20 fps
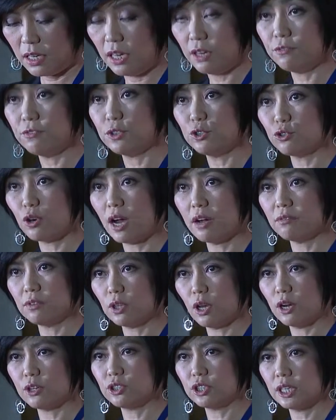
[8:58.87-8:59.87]
If you drive a
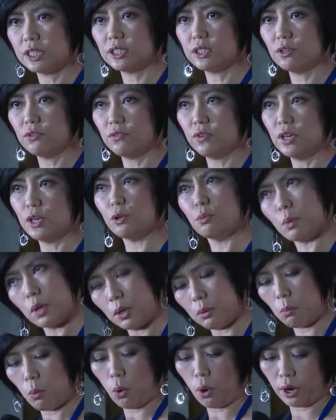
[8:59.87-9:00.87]
large S U V, you
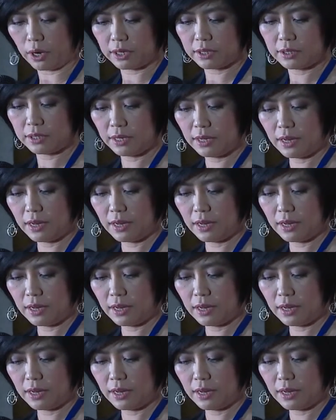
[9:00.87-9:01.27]
burn more.